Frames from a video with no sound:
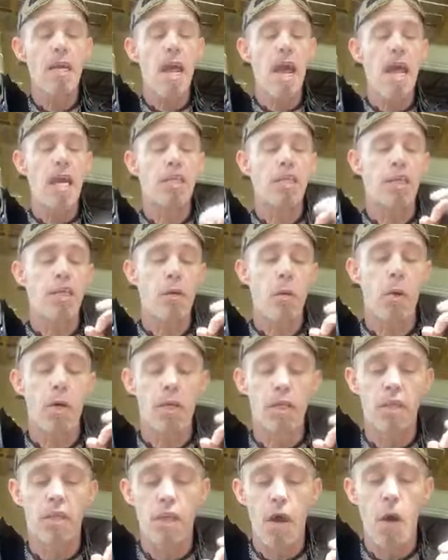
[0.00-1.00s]
and she
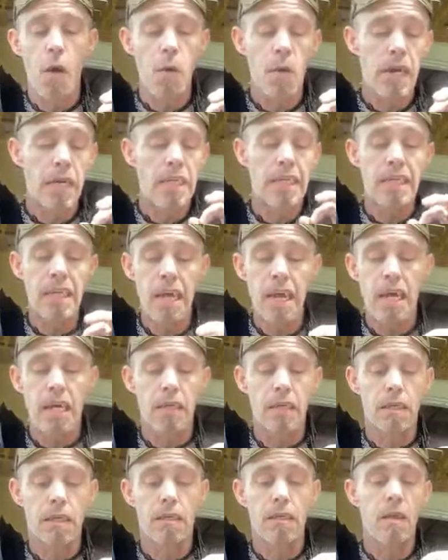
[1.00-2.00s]
was so
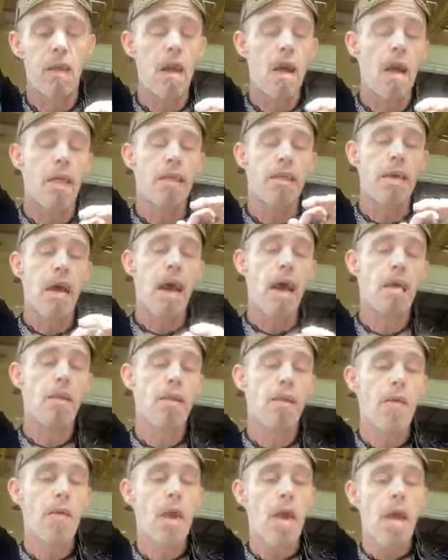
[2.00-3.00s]
intense that
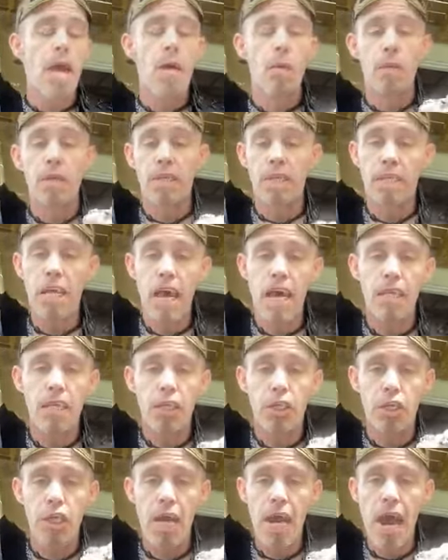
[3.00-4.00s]
it was said
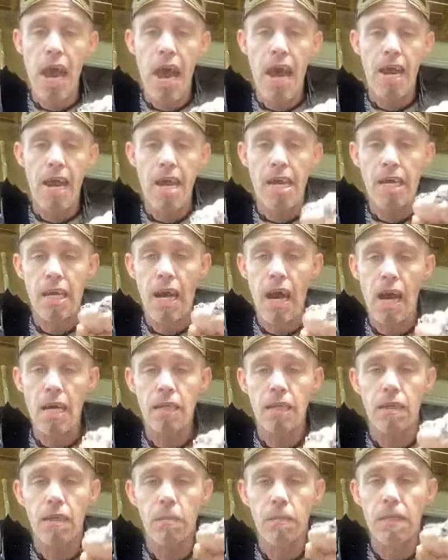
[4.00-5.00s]
that she had a
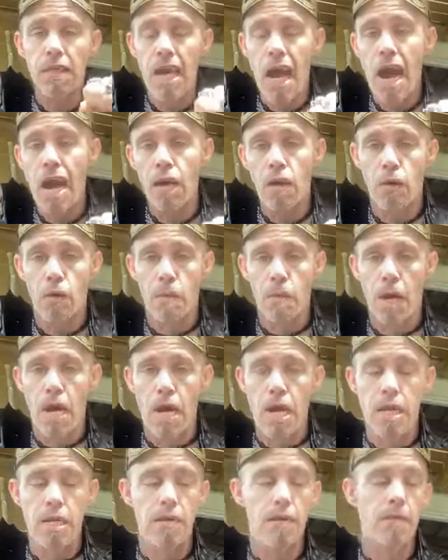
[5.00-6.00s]
custom dagger
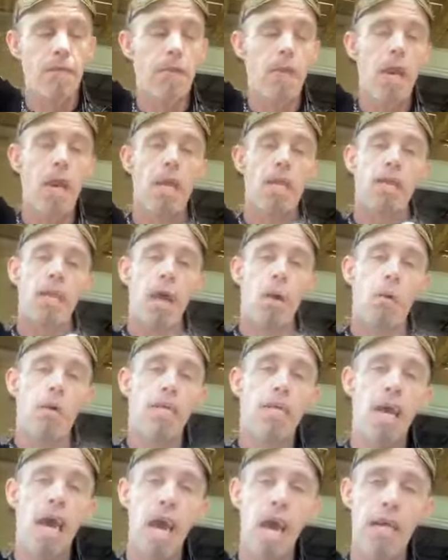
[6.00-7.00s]
made that
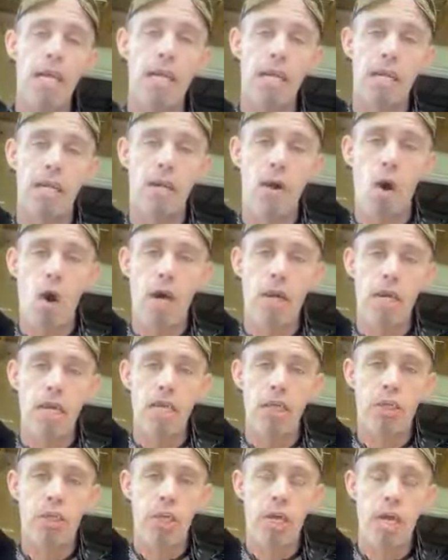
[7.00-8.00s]
was headed on
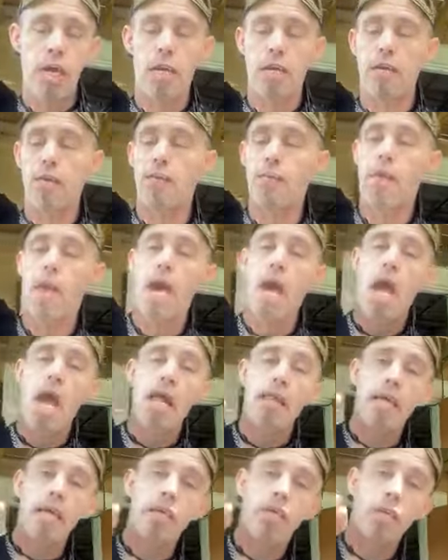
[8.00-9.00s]
each end.
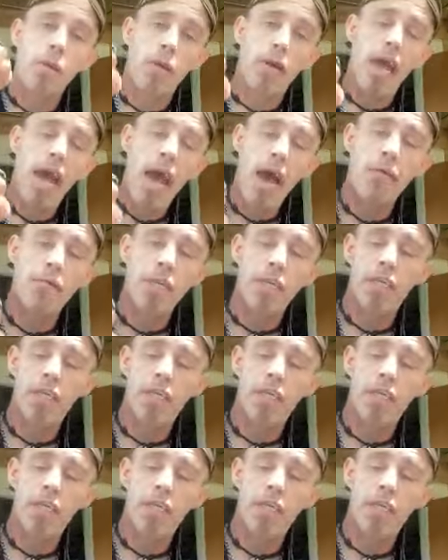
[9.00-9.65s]
That she would have